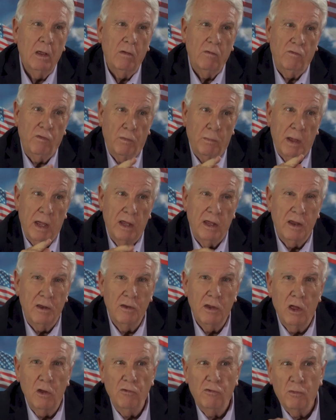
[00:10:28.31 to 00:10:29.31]
If you're making
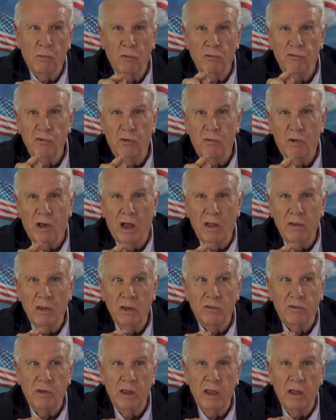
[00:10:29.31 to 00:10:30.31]
notes, I want you to write
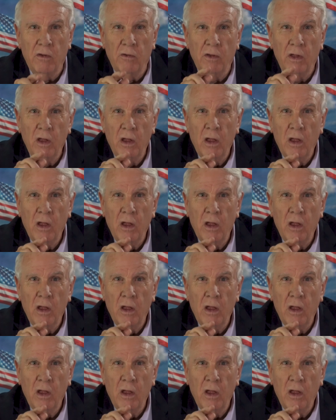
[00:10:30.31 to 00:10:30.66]
this down.